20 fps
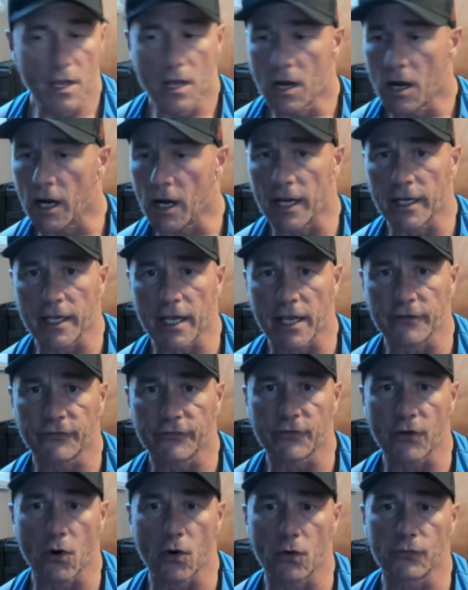All right, guys.
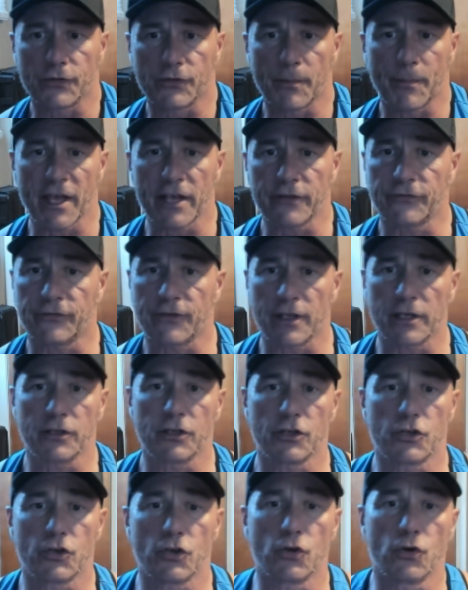So the best thing to
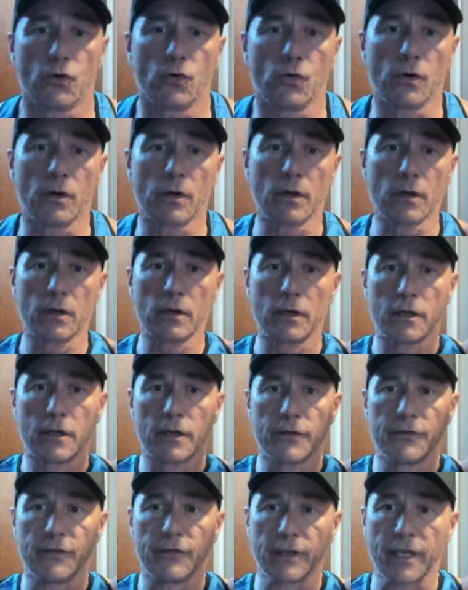do
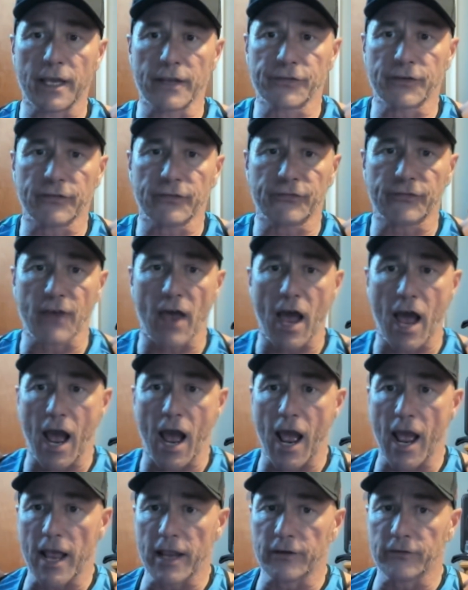to get the
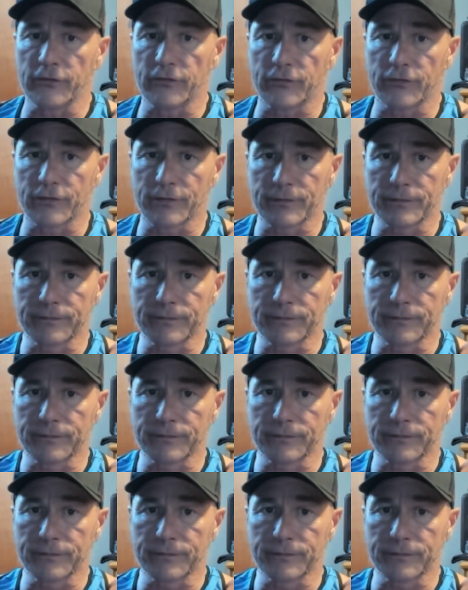size